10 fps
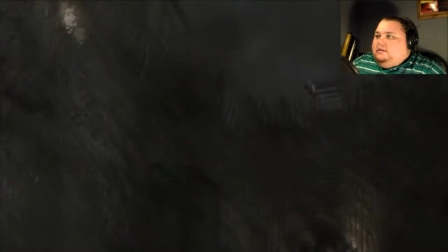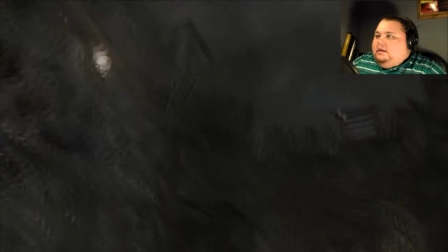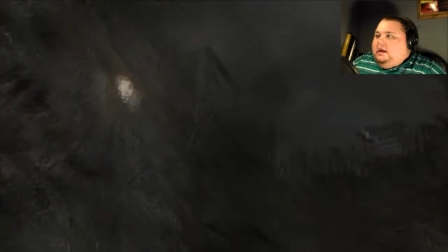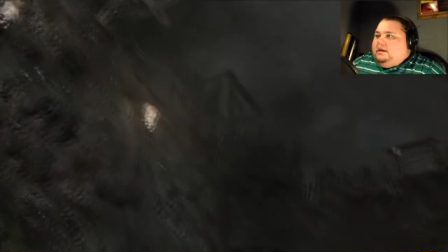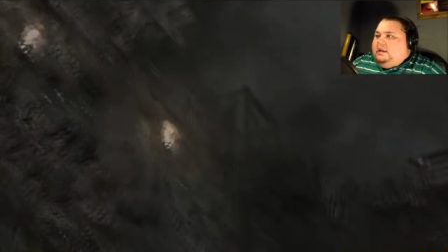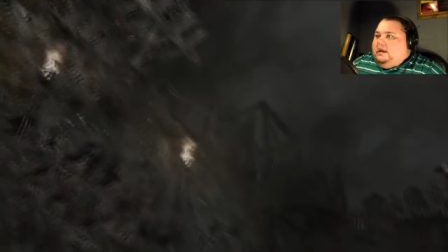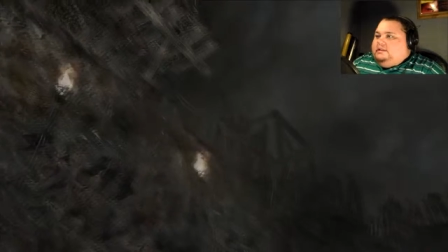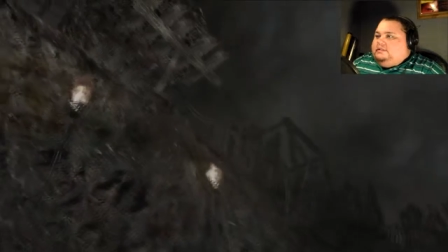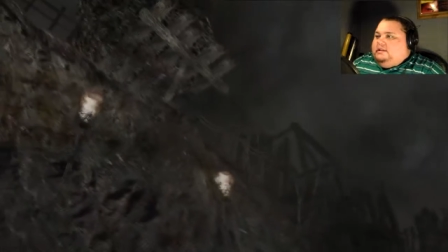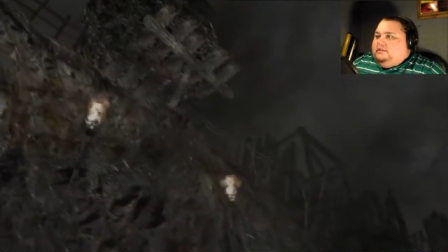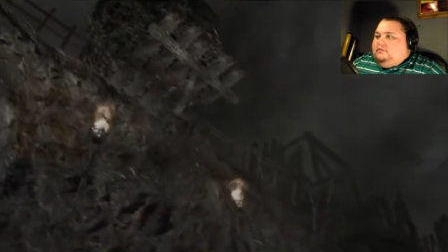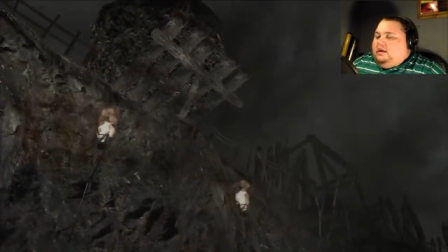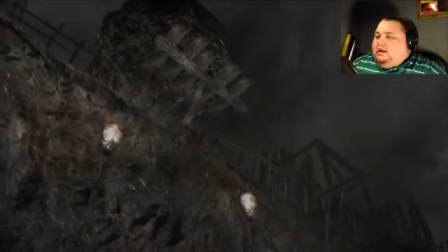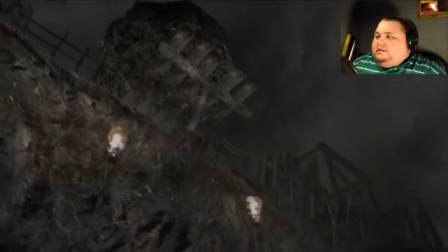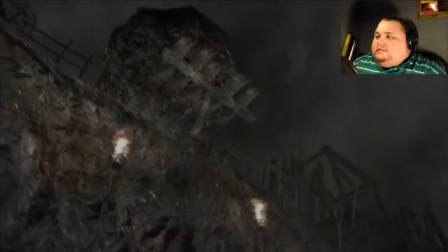Okay, I see the
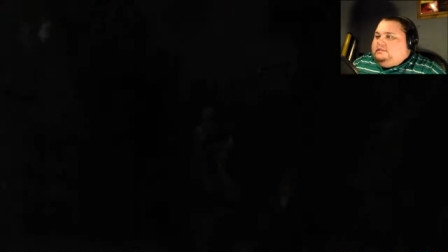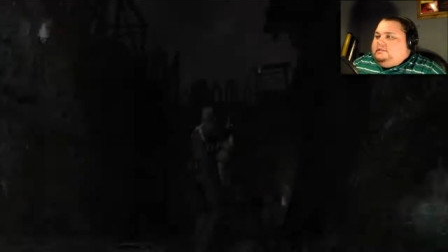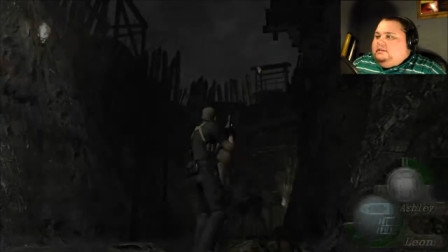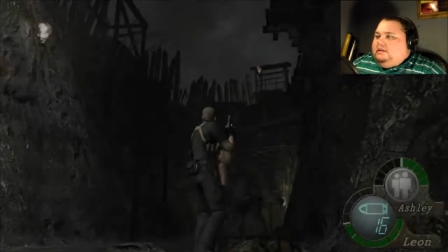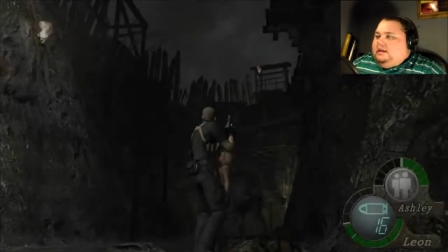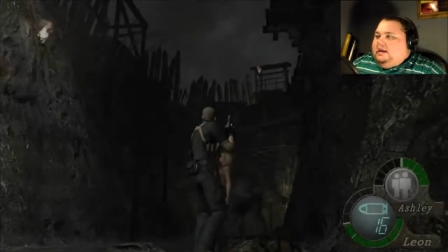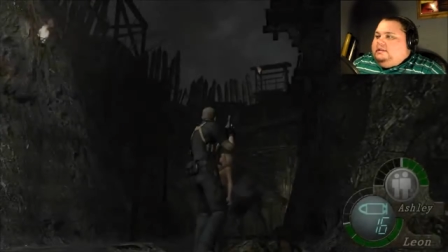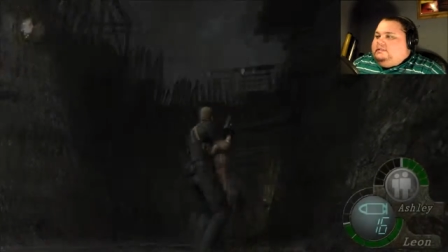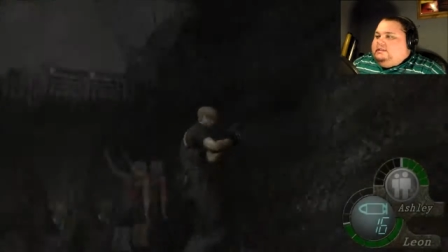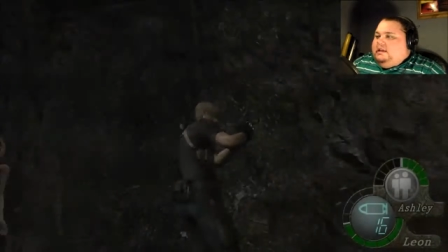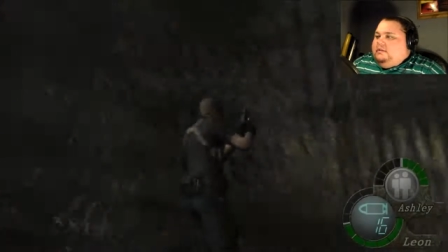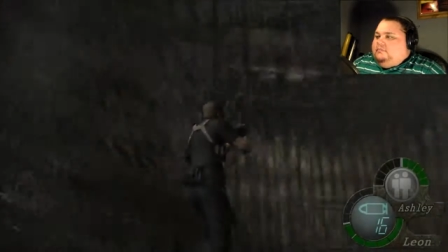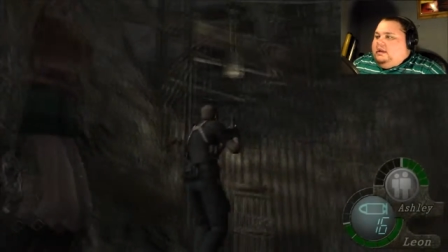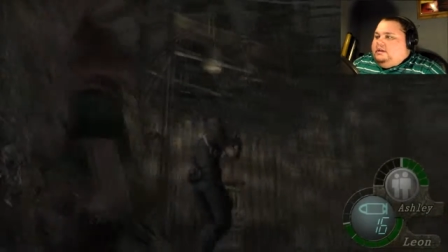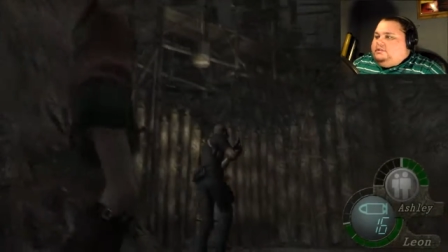rocks. Leon! I see
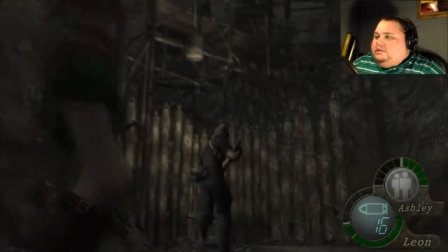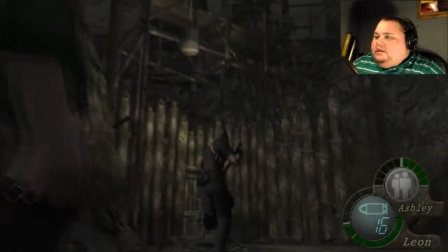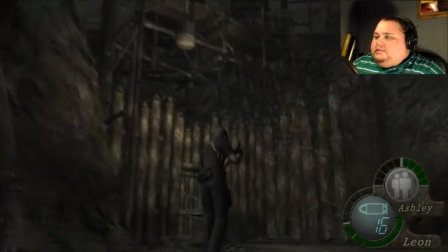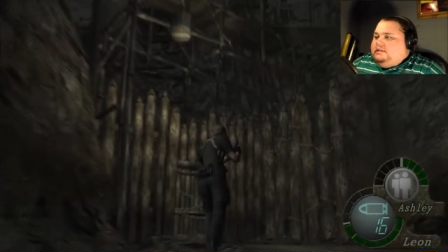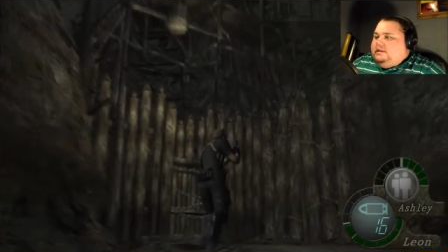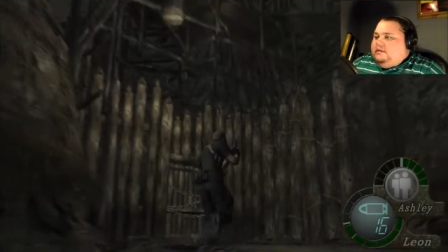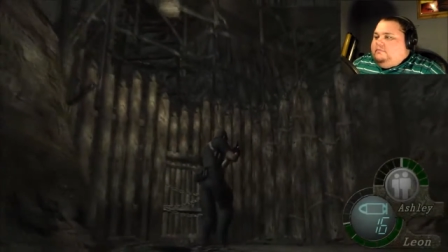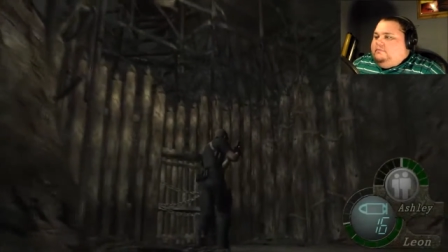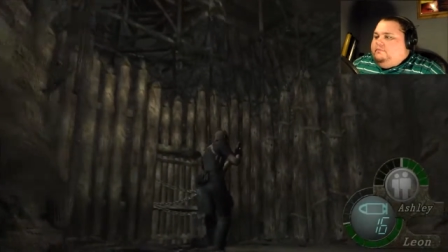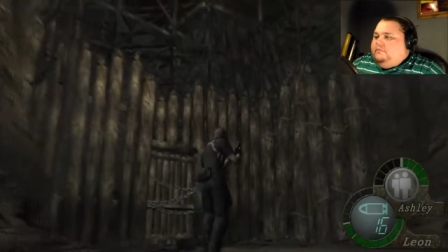them, Ashley. I see them.